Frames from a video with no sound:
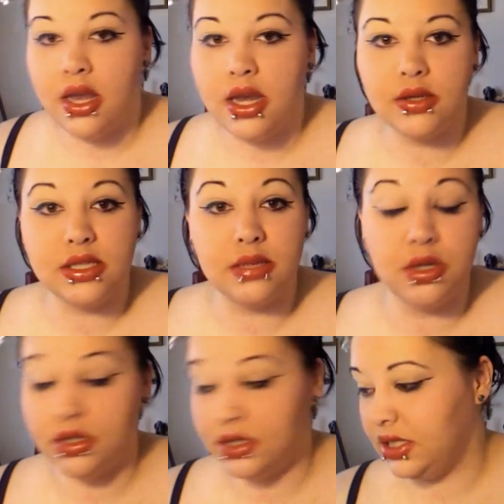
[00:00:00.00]
Now, some
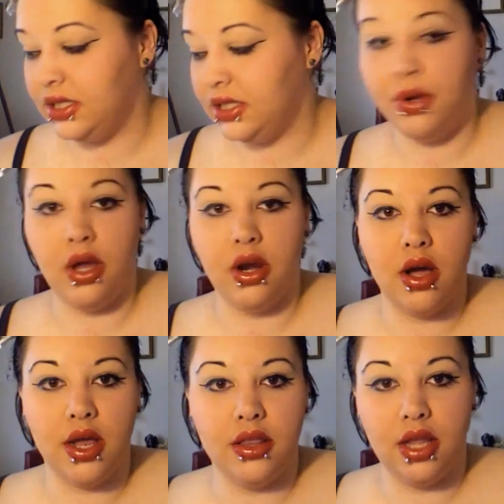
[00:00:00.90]
girls like to put
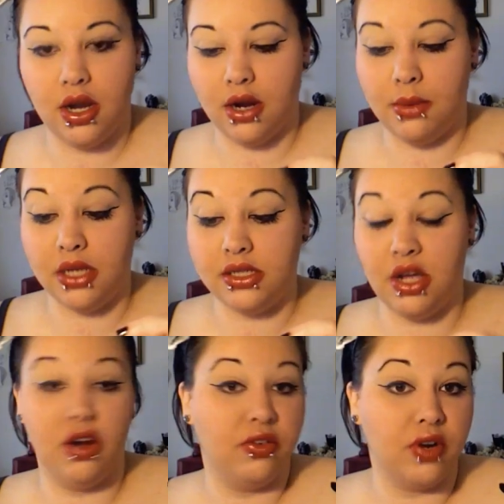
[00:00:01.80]
on their
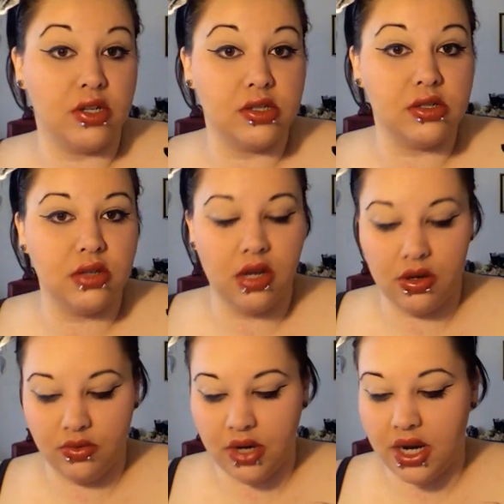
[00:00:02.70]
mascara first,
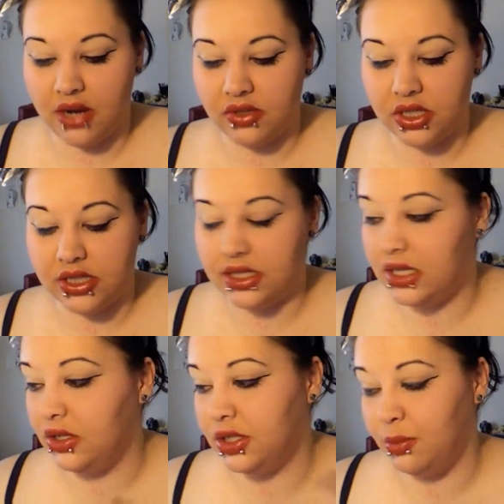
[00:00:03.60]
right after
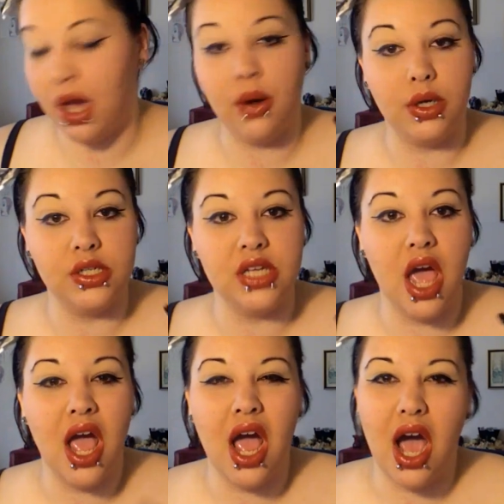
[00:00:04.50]
concealers and powders.
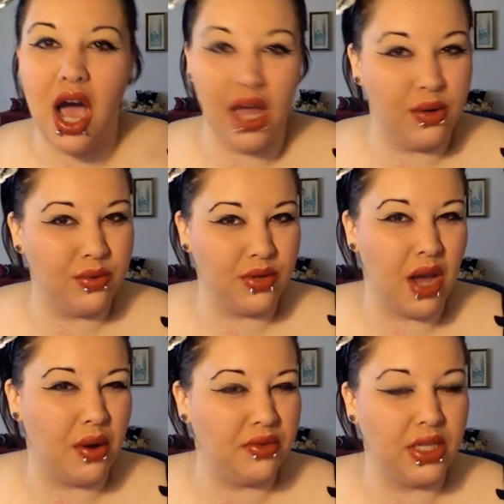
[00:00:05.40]
I don't,
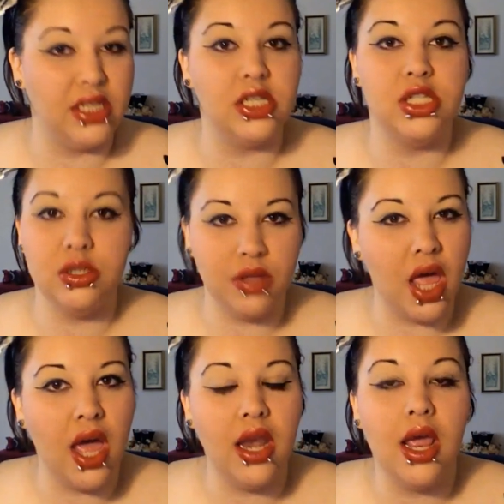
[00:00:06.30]
however, like to do
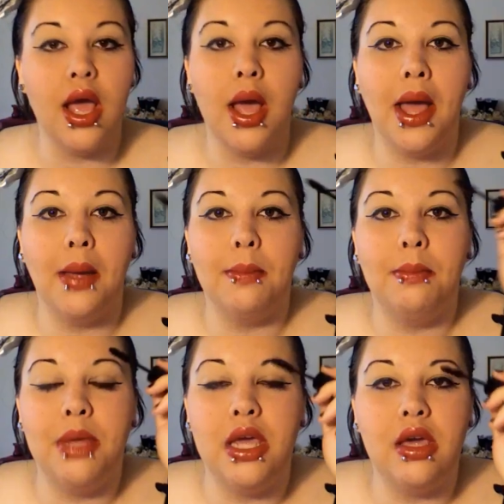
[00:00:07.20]
that,
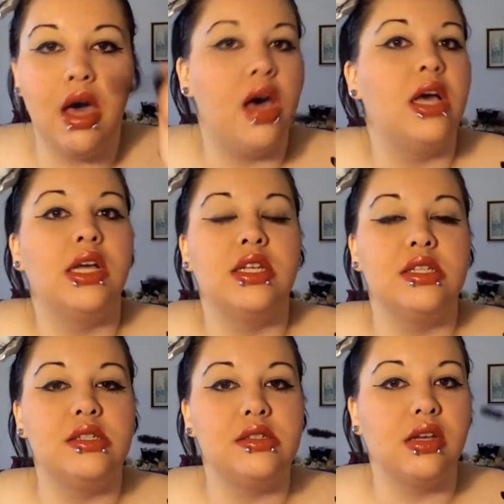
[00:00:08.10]

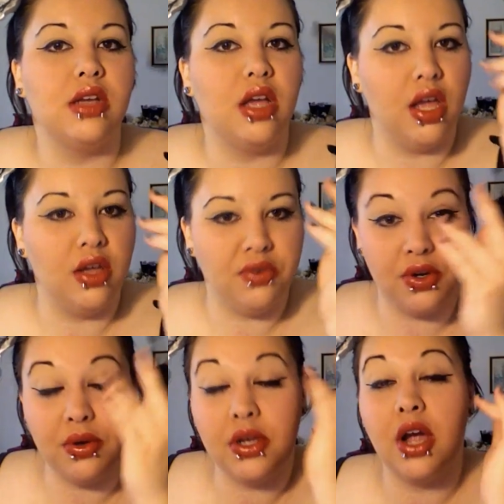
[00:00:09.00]
because if you're
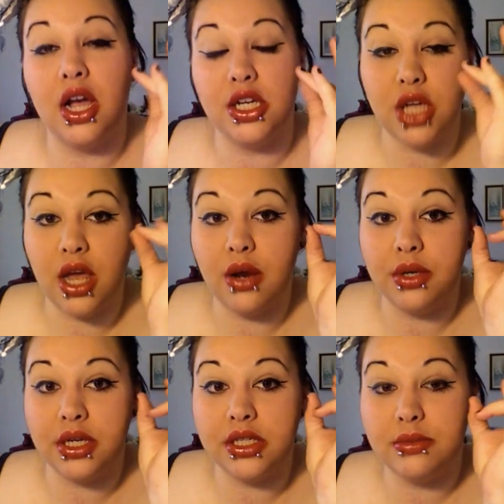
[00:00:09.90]
doing your eyeshadow
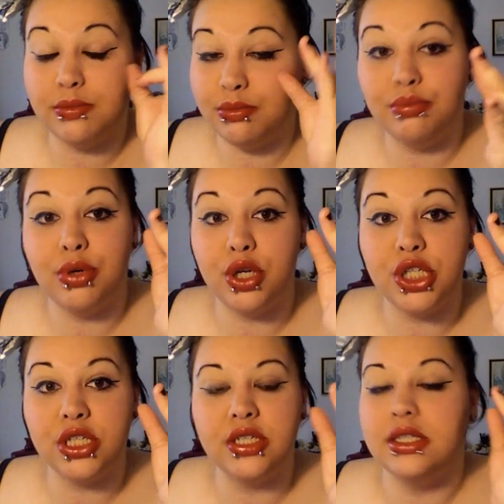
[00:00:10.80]
and it
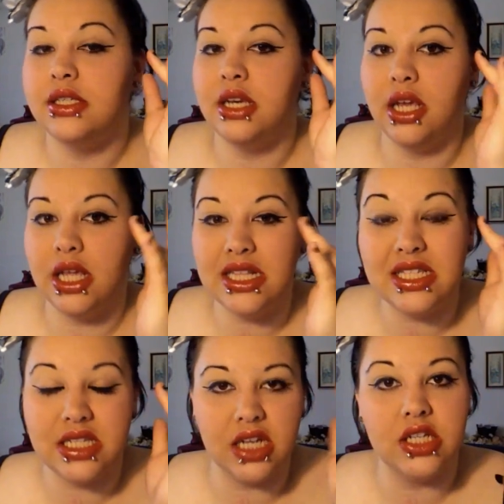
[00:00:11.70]
pushes and it can
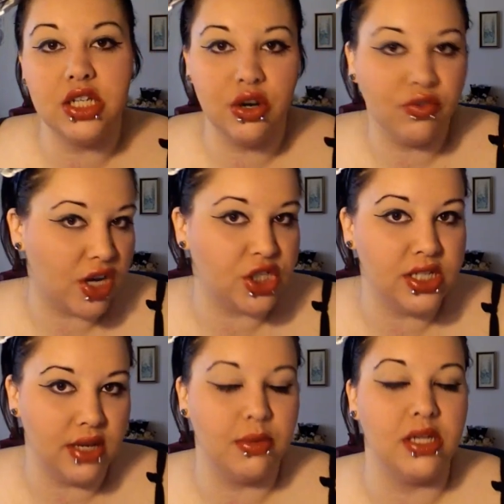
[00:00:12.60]
stick to your freshly
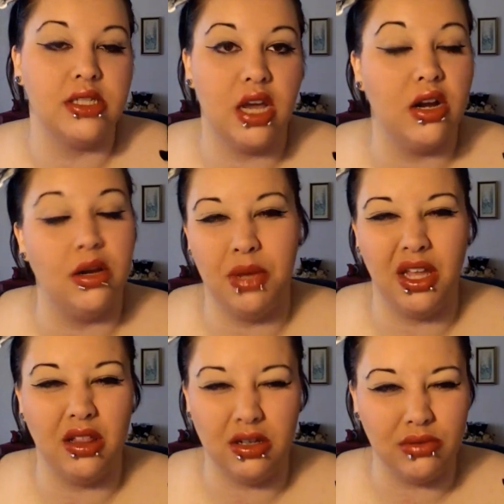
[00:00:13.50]
done mascara and make
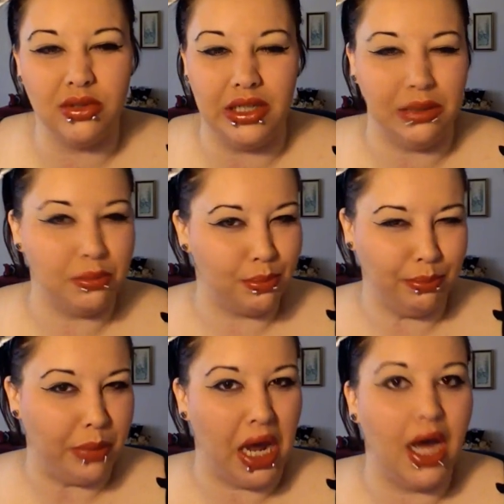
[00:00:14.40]
it look really
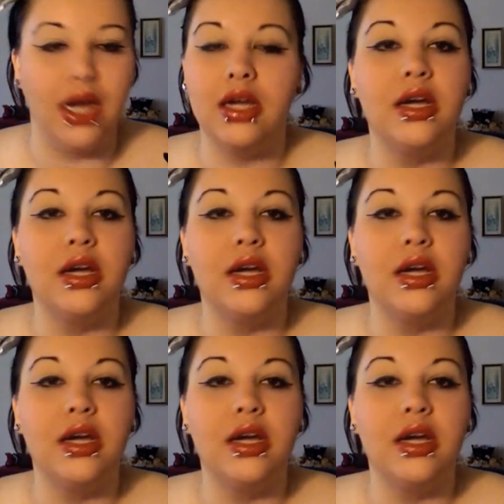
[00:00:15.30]
bad.